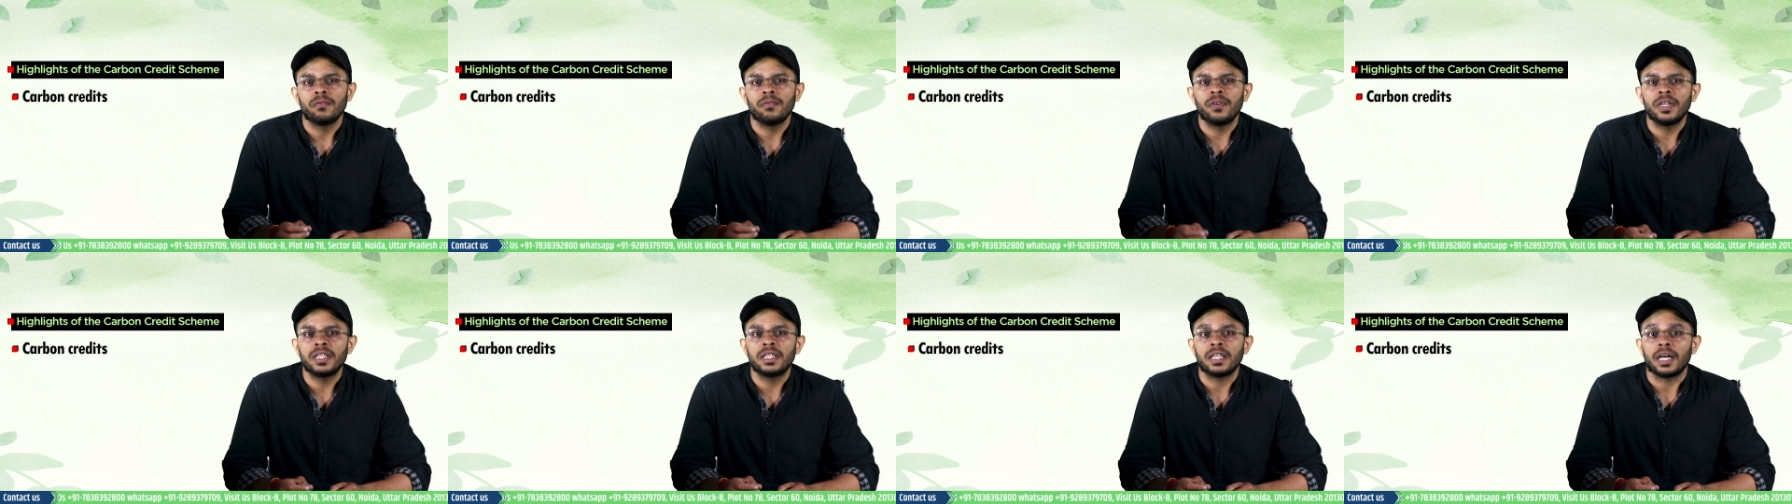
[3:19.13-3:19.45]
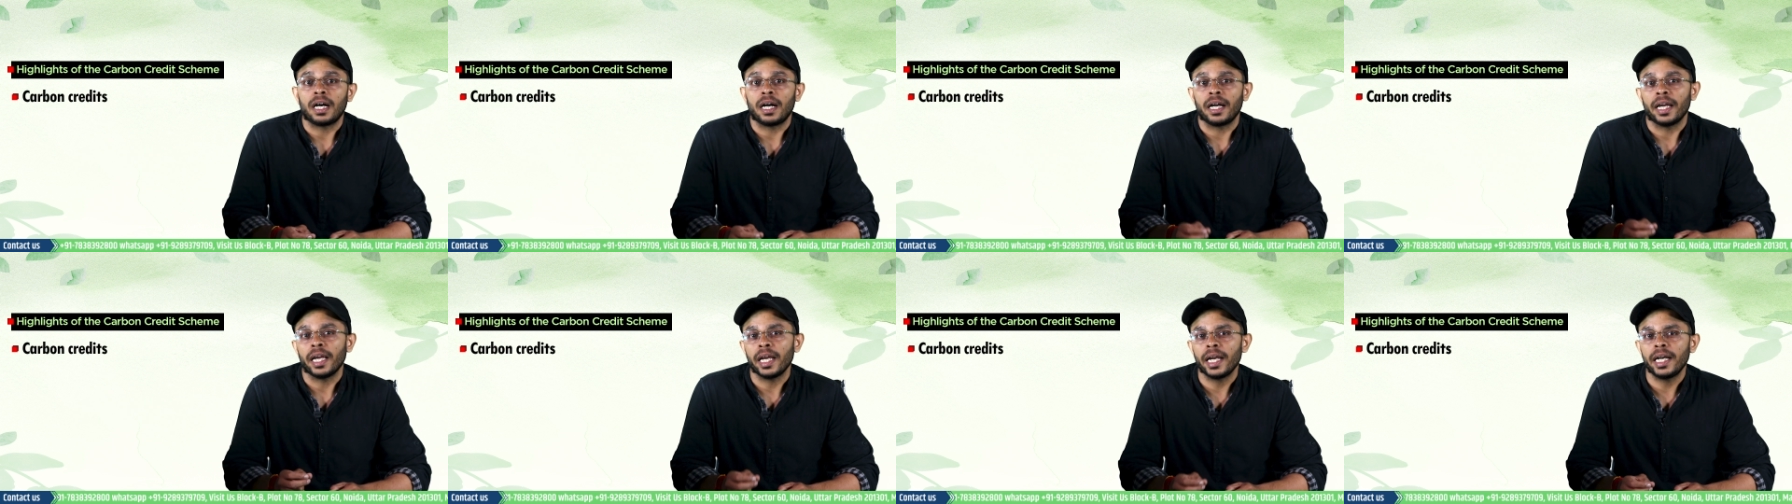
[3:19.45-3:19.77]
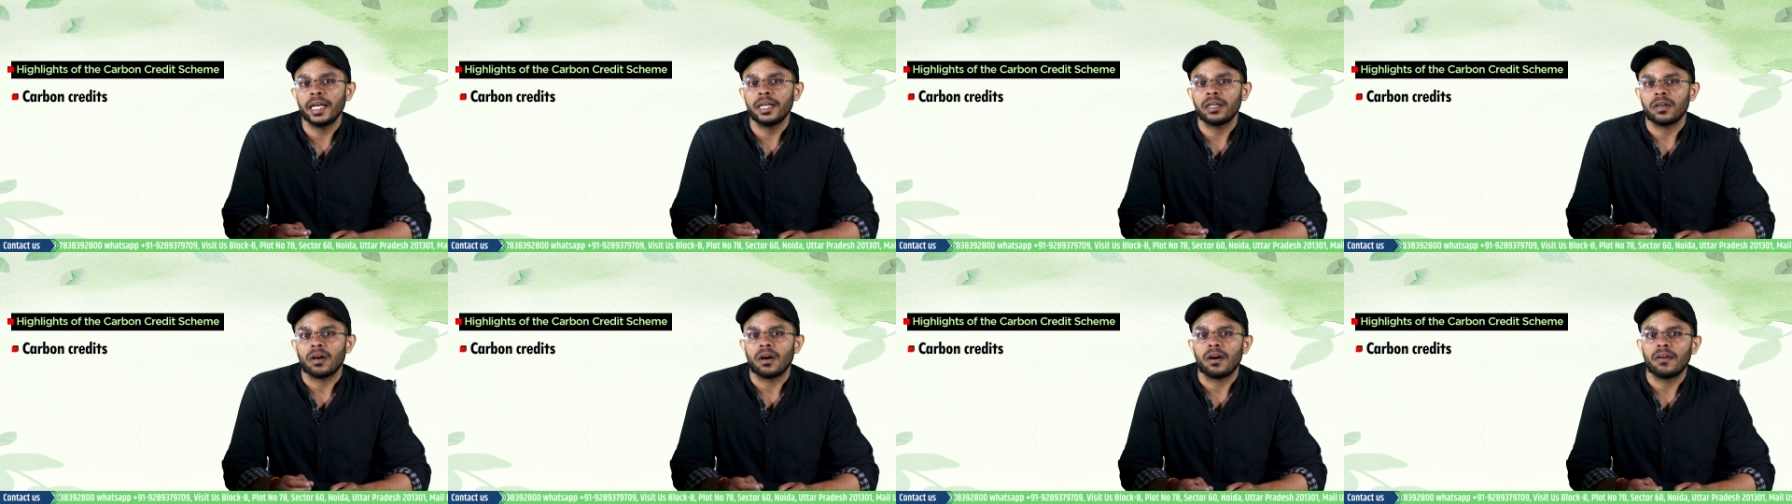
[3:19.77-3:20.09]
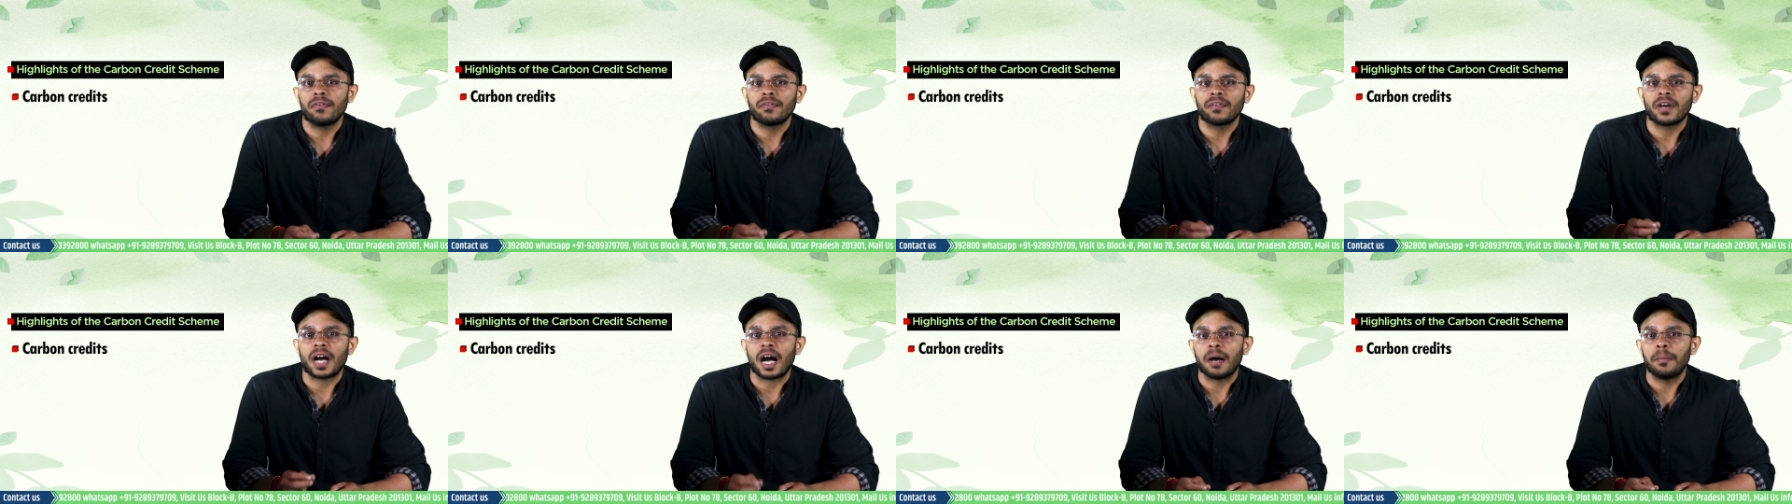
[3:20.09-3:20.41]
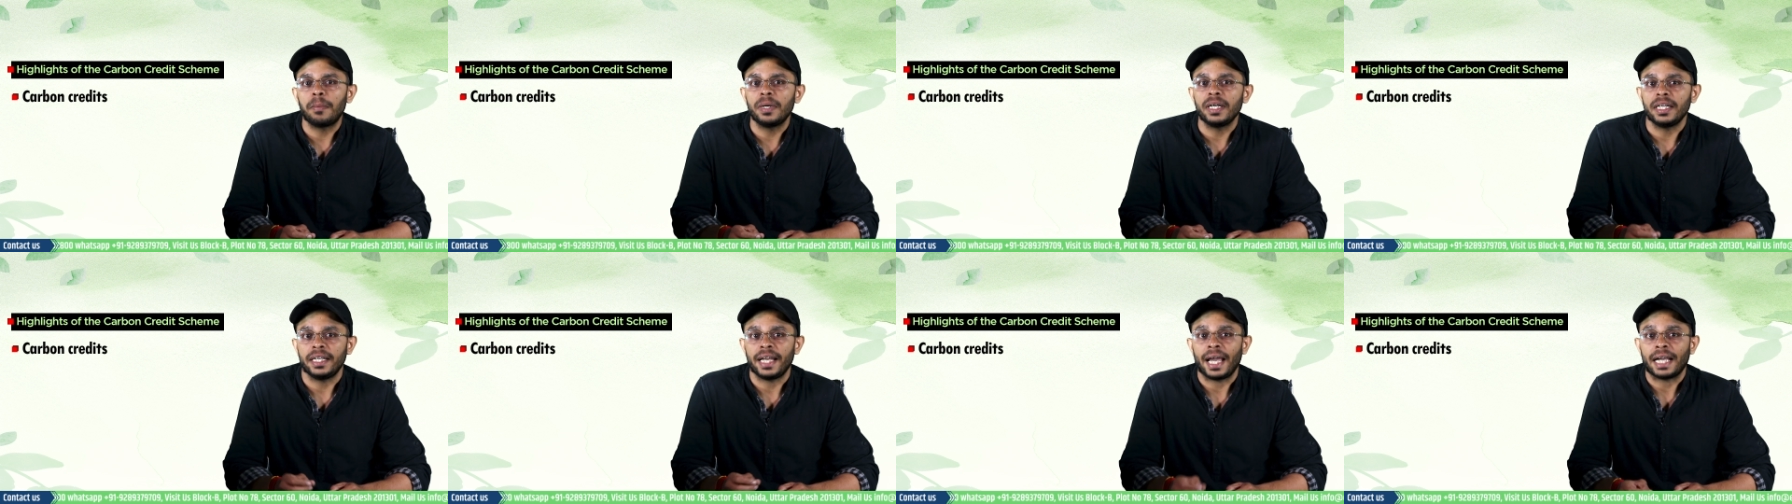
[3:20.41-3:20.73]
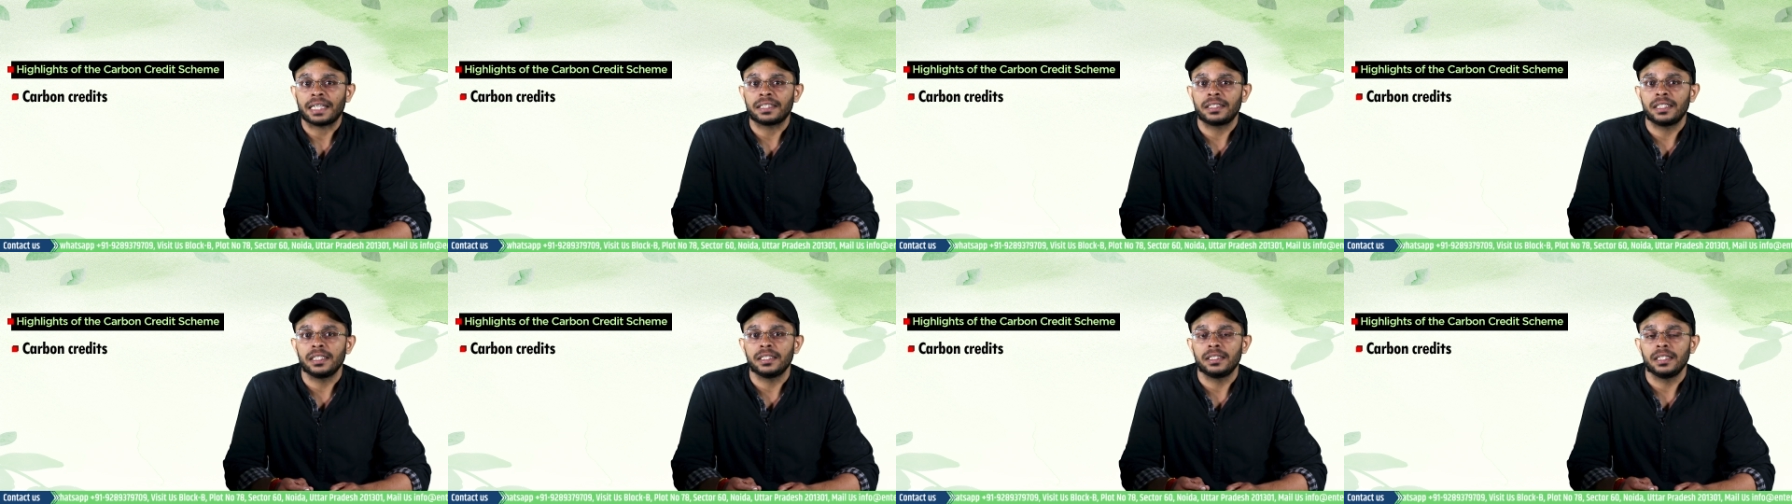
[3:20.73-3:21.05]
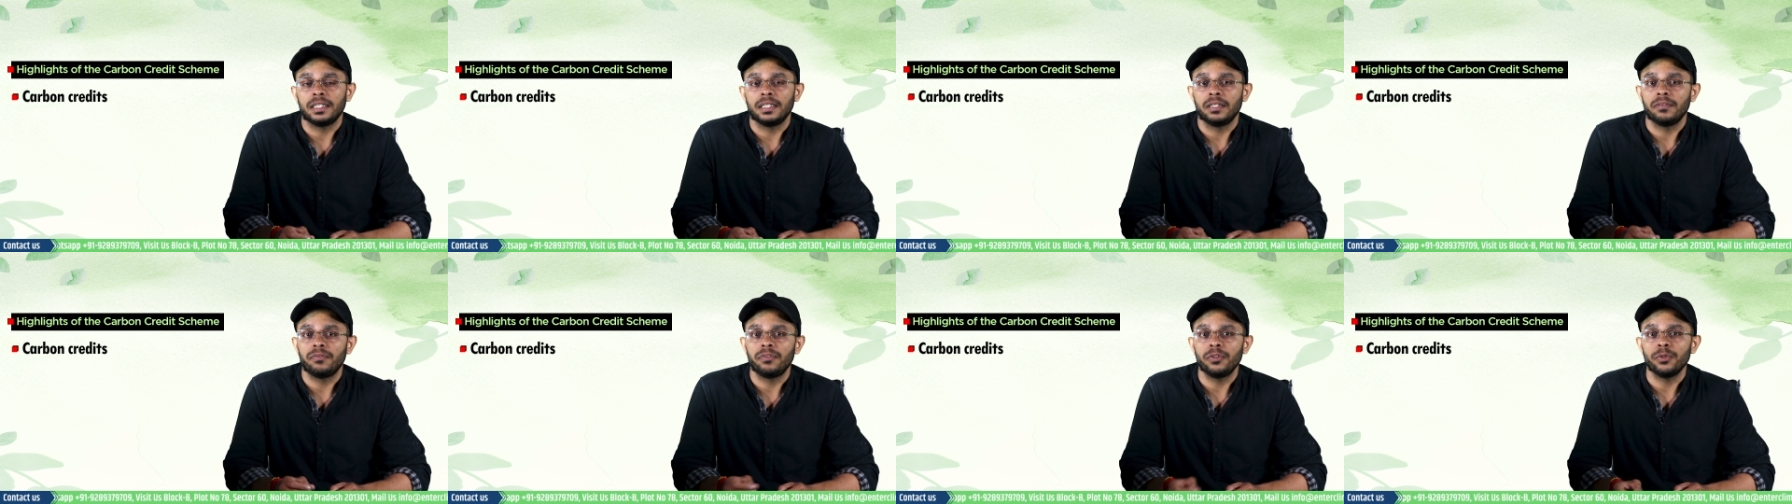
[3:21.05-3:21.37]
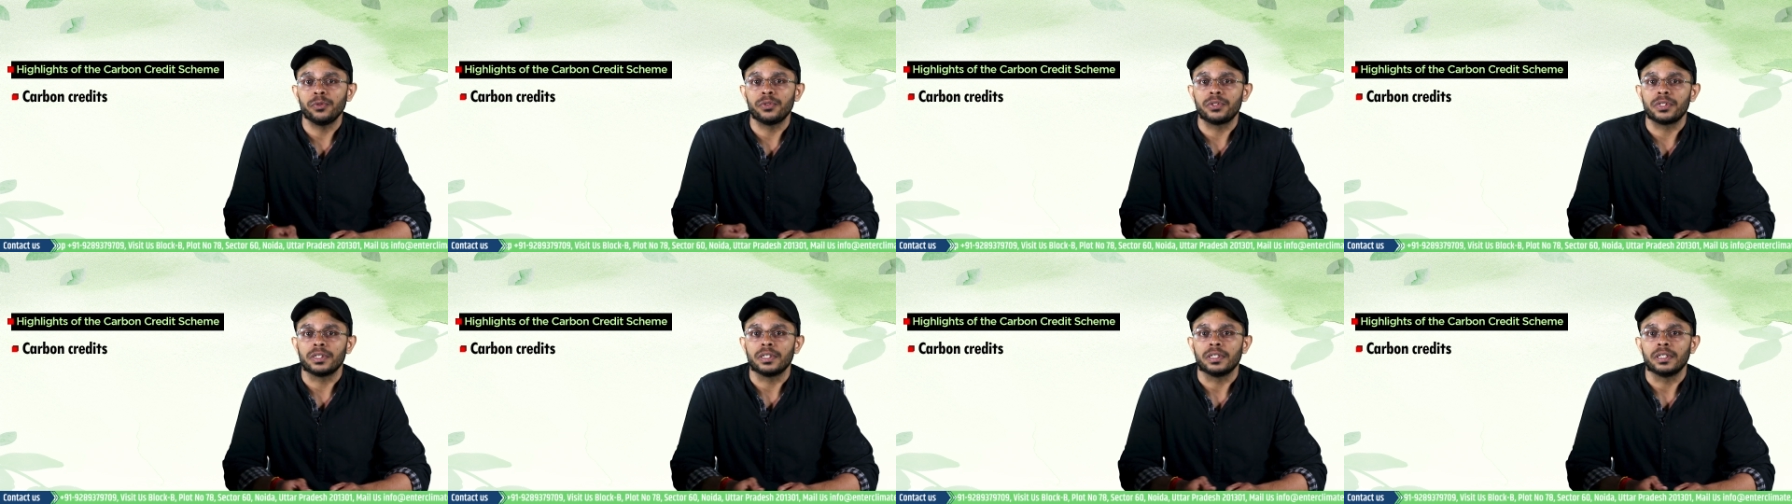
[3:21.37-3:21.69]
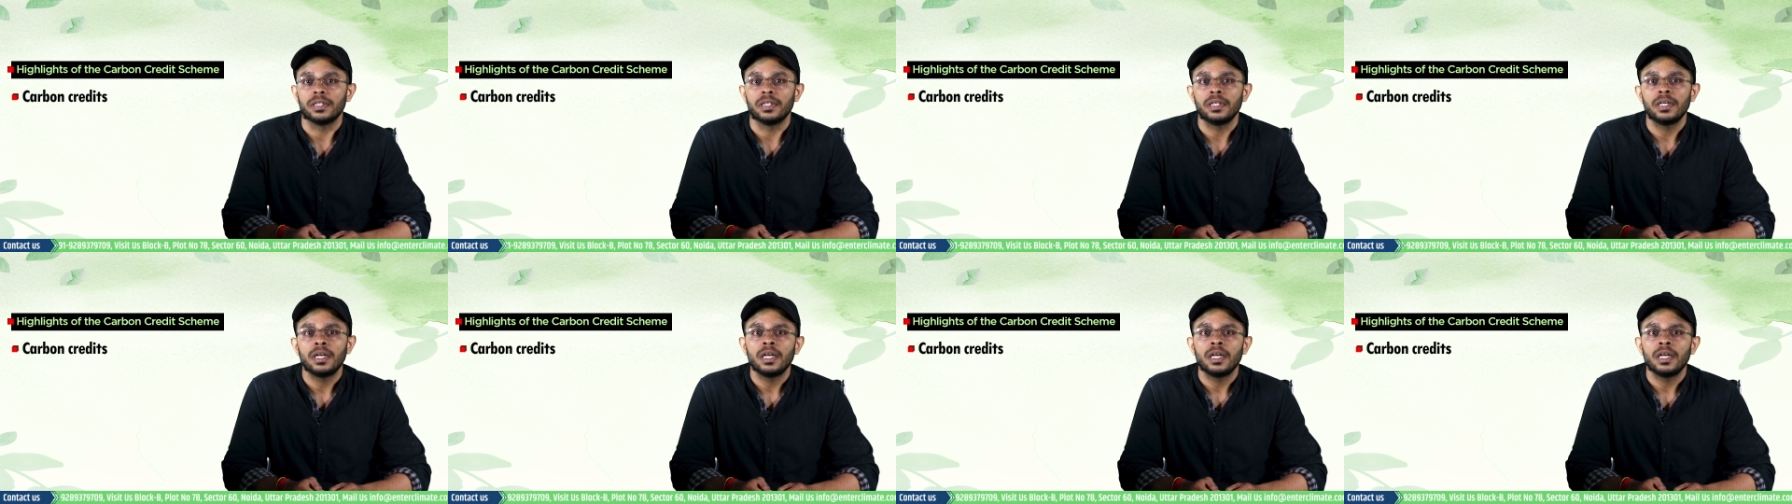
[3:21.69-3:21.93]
with a hint of carbon taxes in the future.